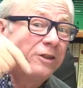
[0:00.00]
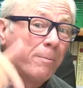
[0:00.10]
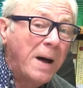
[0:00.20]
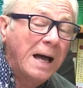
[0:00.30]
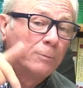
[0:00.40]
the
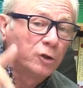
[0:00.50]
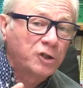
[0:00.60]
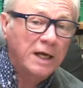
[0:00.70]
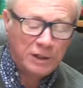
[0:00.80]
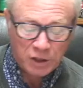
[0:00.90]
Bible
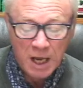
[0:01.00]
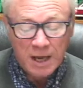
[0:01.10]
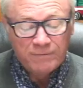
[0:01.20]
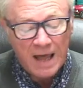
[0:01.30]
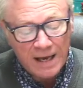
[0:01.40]
says.
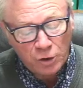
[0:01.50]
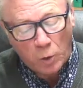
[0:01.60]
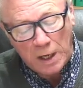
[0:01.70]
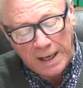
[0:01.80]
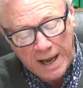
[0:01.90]
That's
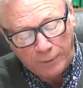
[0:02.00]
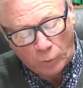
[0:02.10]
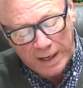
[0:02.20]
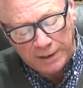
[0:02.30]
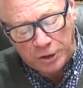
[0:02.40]
why I
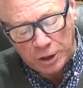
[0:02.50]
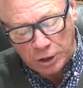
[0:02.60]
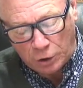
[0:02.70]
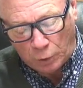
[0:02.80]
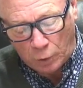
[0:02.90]
read to
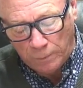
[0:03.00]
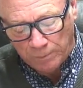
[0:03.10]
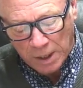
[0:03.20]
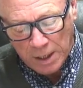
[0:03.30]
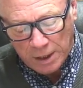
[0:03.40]
you
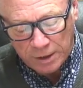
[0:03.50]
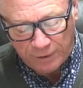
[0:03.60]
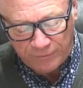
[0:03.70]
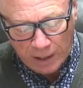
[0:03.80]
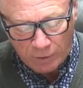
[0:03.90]

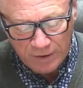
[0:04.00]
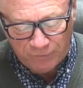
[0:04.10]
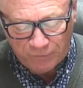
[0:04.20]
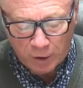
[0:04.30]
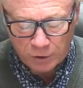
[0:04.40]
the very
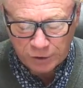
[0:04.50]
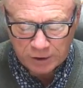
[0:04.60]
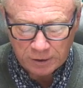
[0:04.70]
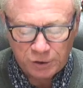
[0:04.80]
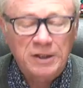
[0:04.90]

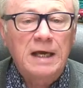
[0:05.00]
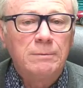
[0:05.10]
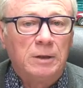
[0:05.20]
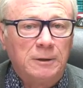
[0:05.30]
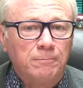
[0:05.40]
first
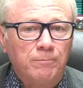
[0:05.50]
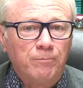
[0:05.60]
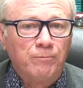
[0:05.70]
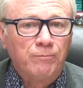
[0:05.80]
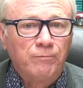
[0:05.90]
statement
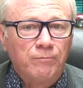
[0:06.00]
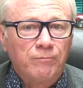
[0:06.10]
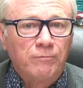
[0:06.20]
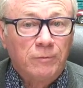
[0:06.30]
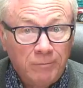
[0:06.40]

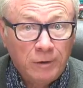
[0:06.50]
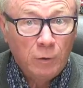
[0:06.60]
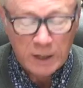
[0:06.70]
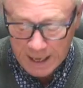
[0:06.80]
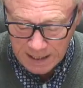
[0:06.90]

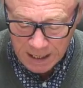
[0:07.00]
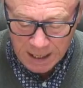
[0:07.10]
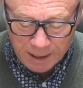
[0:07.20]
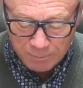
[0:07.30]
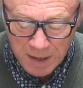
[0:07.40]
Okay?
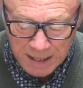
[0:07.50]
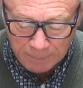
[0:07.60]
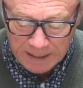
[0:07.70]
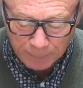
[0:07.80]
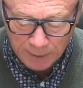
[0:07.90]
Many
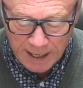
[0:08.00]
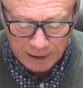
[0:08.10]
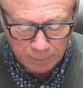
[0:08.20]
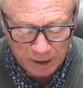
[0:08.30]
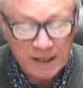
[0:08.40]
people like
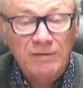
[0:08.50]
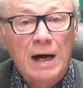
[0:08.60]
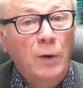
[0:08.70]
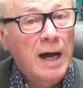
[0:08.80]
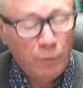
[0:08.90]
to believe
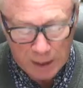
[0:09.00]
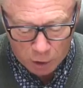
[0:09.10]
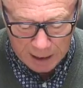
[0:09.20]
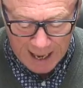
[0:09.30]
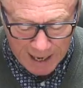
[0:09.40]
our, our,
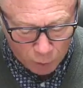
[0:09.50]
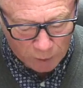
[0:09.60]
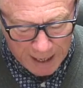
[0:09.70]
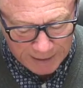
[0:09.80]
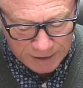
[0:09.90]
uh,
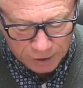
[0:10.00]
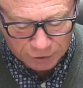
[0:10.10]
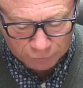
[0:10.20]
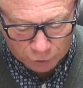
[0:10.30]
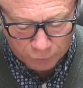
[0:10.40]
our
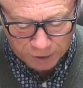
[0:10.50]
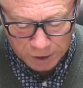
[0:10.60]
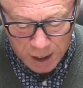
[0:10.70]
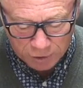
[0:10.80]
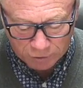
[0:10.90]
ideas of truth and
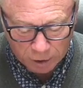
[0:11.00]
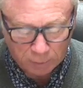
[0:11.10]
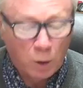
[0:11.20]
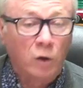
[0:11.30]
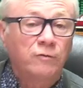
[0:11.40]
doctrine are
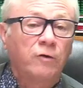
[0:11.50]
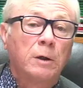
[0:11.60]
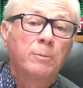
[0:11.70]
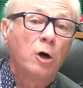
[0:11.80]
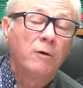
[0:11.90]
born
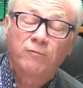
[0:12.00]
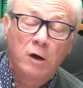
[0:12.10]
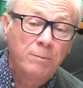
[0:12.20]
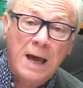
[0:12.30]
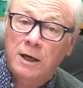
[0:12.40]
from,
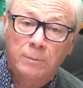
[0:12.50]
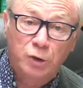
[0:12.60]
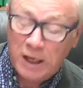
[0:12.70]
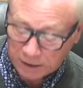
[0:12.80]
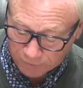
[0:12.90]
from an
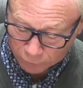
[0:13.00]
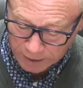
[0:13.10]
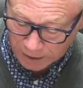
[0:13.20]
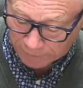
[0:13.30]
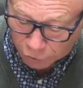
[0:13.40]
objective
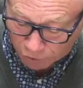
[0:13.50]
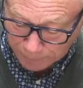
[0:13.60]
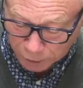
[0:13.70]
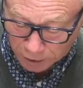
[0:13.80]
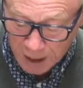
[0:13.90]
reading of
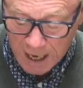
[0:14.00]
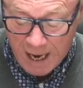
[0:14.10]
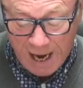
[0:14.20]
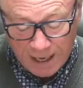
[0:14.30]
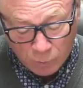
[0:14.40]
Scripture,
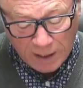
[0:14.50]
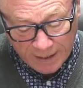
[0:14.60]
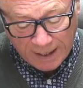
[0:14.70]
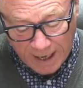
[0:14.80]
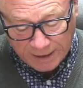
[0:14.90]
and while
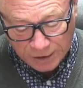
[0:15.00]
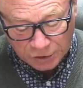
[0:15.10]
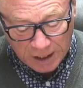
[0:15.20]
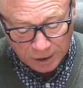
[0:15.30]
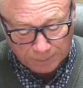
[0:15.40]
that idea
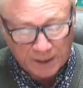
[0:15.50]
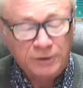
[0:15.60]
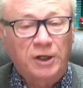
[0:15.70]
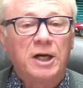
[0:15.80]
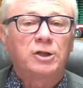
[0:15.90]
sounds
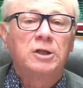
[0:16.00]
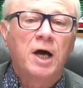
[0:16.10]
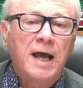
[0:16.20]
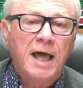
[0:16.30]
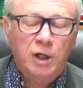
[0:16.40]
pleasant, it's
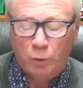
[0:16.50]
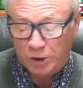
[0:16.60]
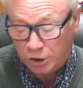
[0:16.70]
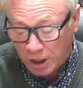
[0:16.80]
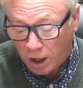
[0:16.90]
not
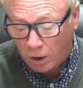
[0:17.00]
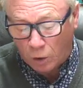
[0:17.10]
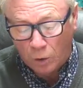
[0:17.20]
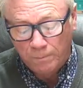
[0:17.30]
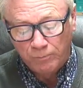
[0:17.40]
accurate.
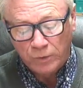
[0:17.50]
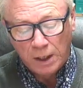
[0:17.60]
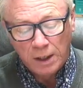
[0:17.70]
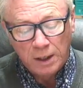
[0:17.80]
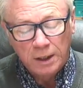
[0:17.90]
So,
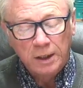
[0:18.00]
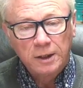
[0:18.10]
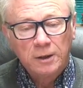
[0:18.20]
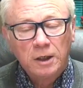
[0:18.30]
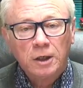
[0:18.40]

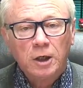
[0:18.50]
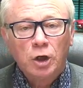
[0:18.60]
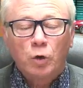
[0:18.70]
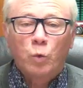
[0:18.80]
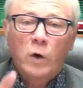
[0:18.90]

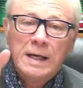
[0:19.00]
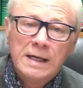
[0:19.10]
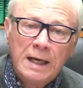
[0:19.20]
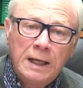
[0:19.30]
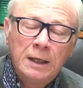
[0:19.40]

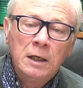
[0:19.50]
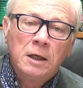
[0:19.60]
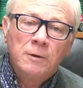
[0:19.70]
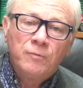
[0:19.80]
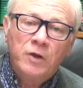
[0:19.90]
reading
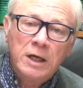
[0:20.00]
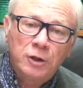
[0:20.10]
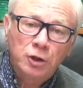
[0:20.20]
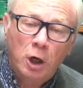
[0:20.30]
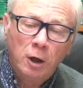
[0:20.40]
the
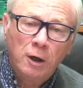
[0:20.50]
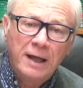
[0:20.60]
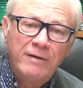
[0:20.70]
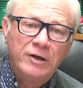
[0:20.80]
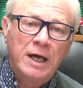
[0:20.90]
internal
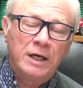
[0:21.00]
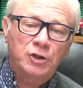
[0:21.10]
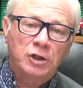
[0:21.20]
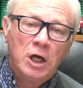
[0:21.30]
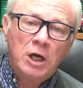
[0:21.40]

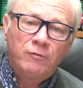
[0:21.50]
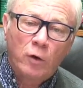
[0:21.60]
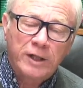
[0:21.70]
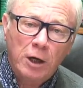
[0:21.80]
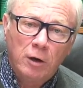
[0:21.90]
evidence
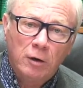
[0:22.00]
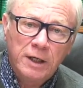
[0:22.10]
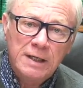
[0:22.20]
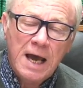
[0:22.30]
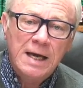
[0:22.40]
for the
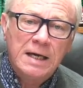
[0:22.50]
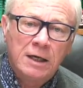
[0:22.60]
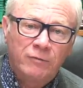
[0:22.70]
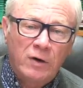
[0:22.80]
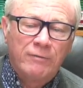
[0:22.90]
early dating
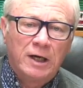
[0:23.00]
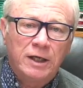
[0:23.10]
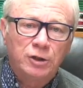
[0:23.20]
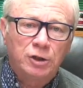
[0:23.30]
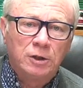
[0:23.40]
of
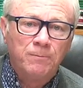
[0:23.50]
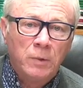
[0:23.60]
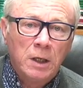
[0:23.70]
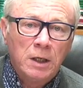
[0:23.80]
Revelation,